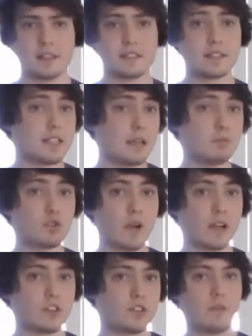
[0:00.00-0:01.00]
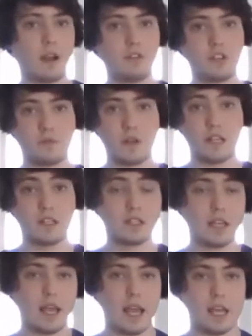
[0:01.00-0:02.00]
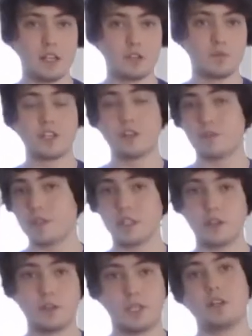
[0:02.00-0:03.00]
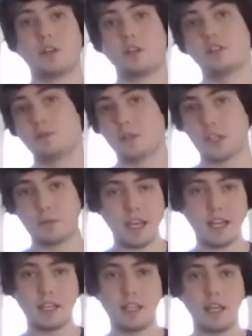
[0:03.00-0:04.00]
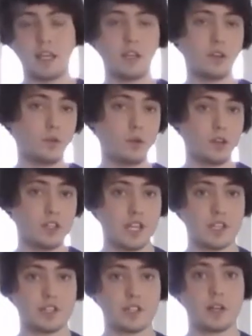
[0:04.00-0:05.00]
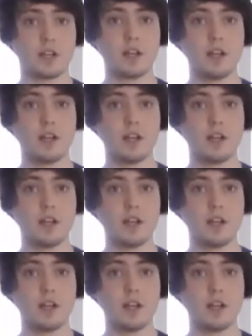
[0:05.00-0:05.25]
same direction around your wrist as when you're reloading or doing a pancake or a gesture.